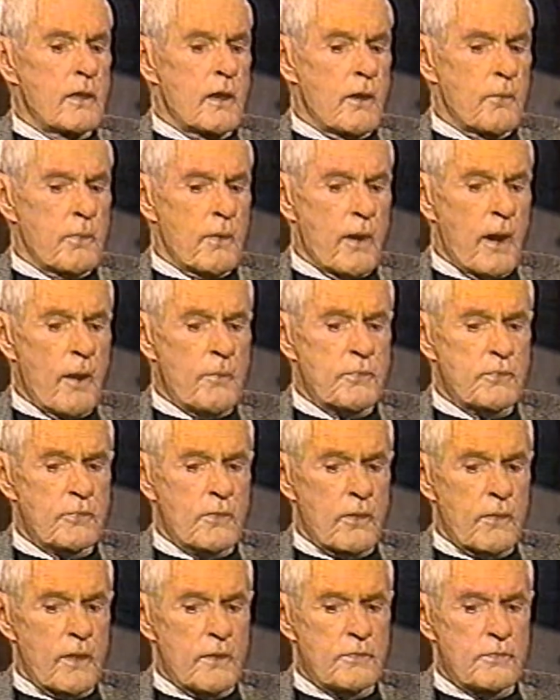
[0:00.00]
Yeah, perhaps,
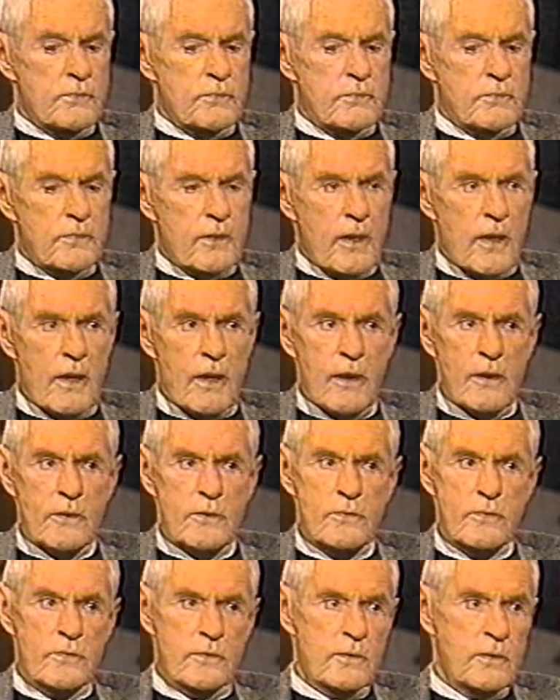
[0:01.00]
though, that's
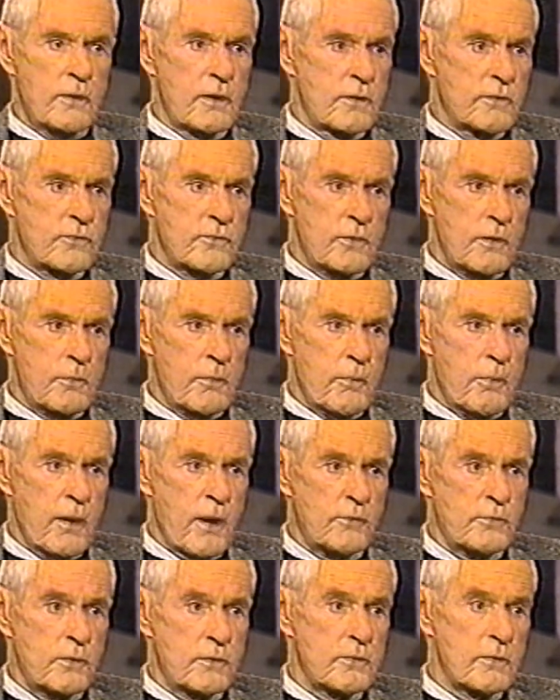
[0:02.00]
ancient history, but
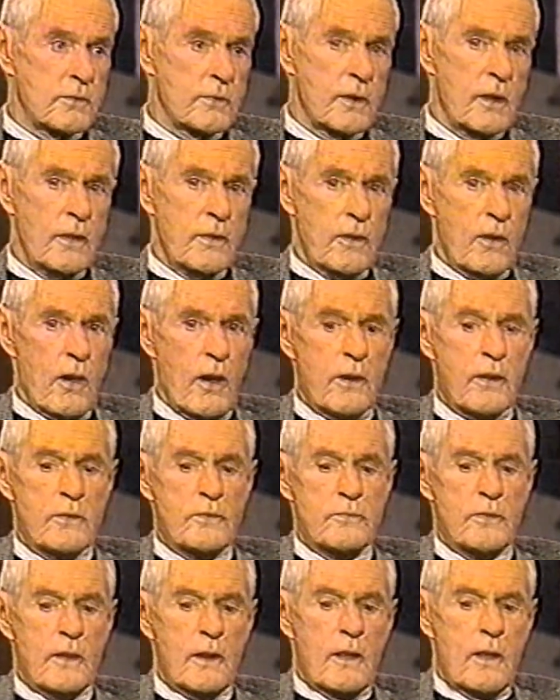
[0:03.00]
perhaps we should tell the
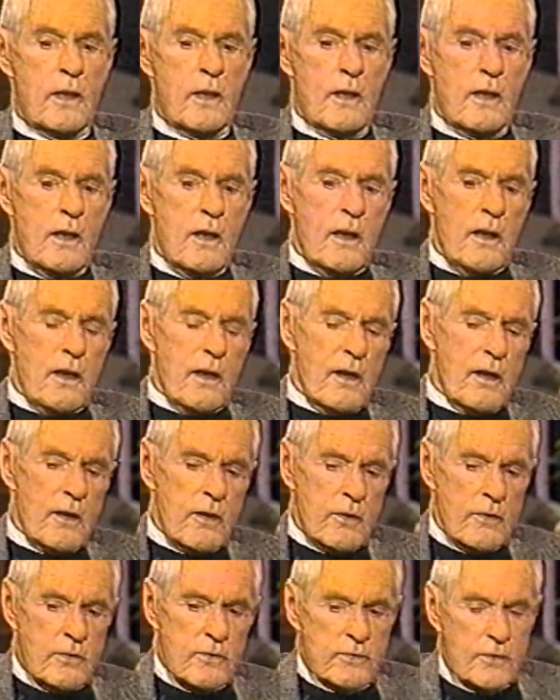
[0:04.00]
audience that
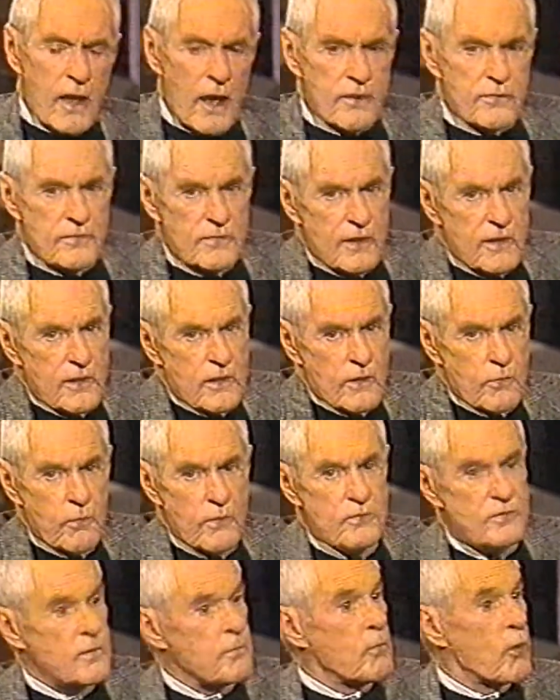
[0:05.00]
this guy Siegel
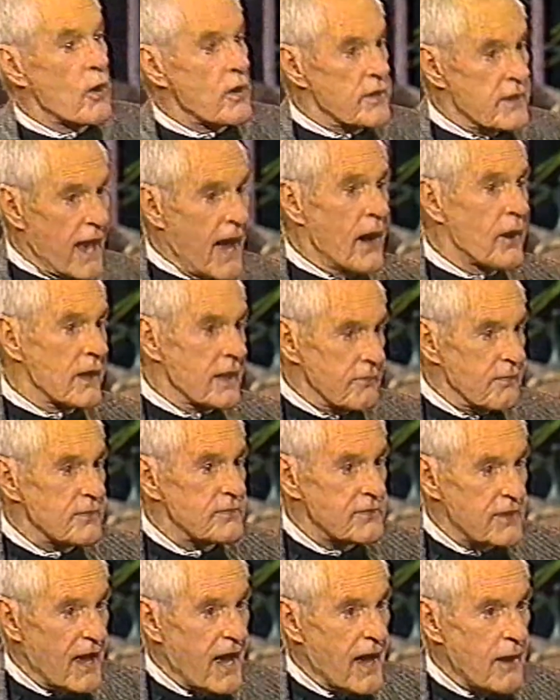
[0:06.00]
was the Mort Downey of
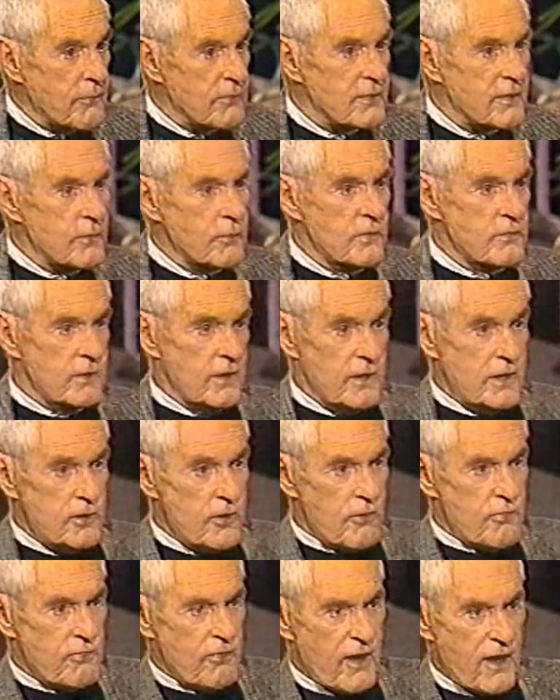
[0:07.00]
his times. He was an
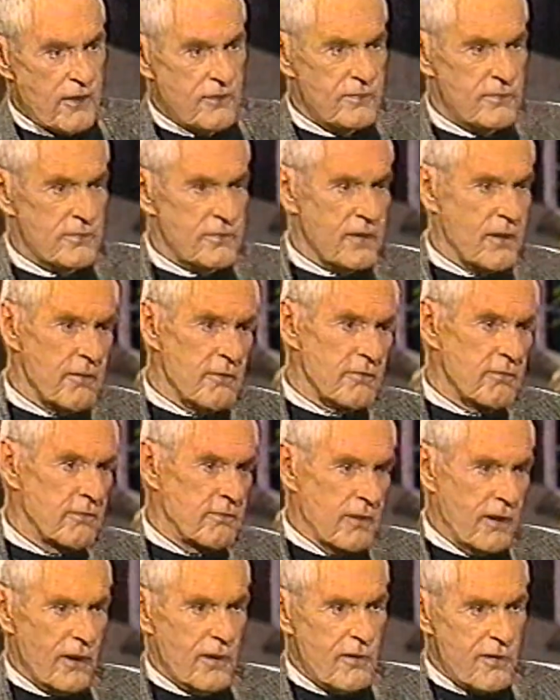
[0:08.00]
in-your-face,
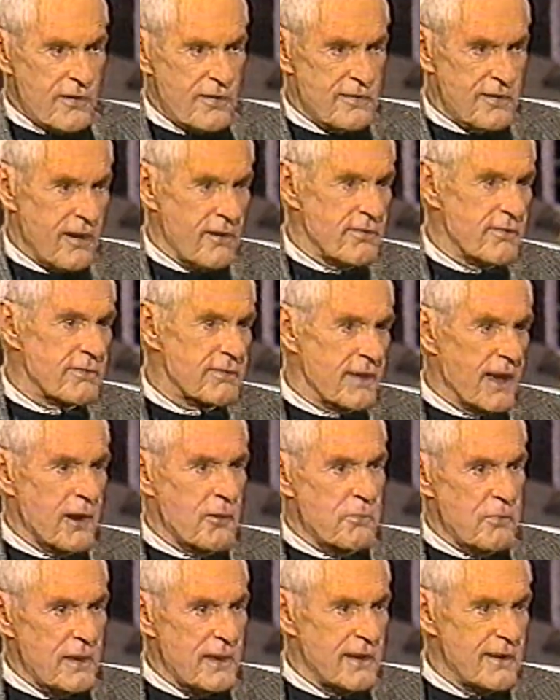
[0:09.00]
vulgar, tough, kind
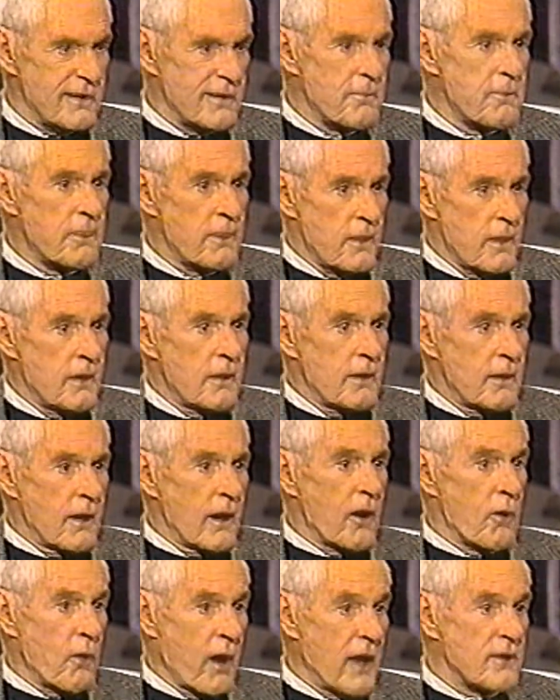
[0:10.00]
of mean,
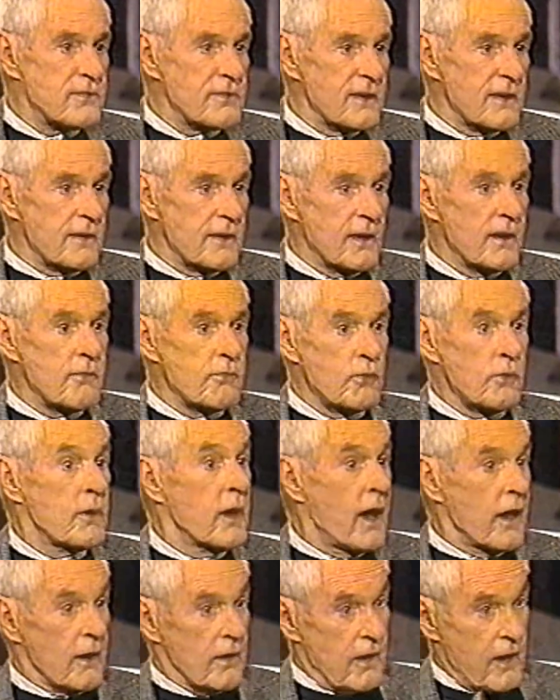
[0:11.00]
harassing interviewer,
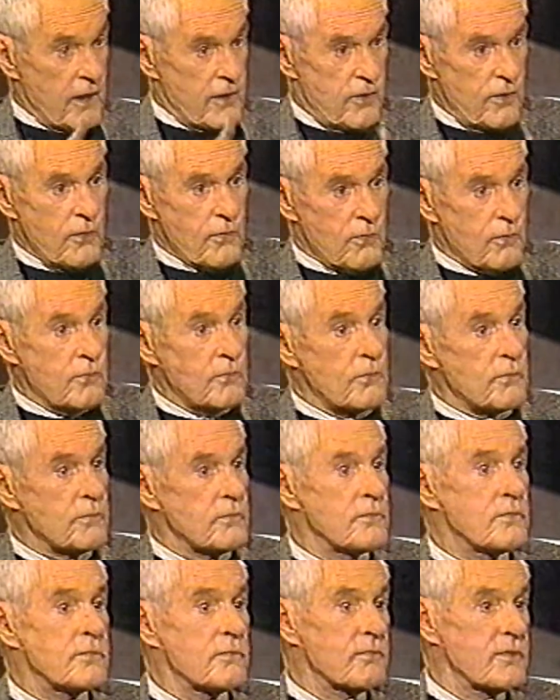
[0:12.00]
not like you,
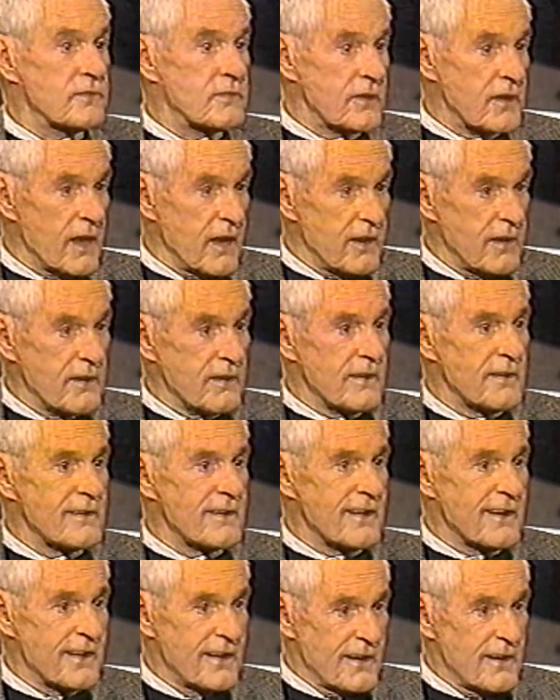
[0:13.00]
who's sophisticated and
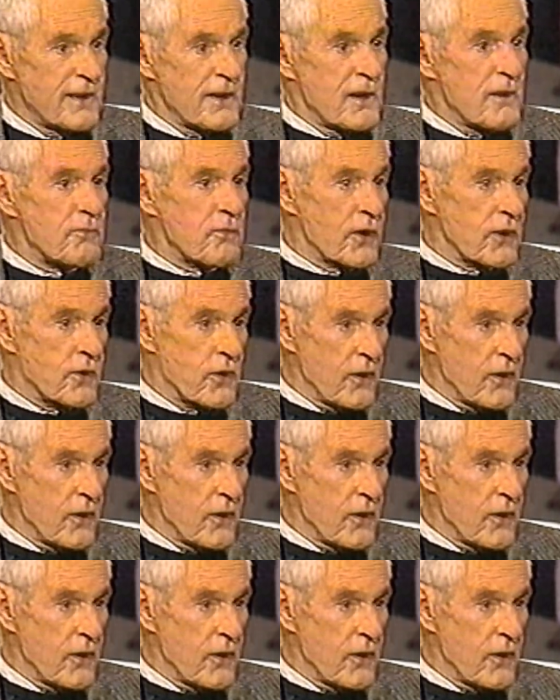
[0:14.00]
very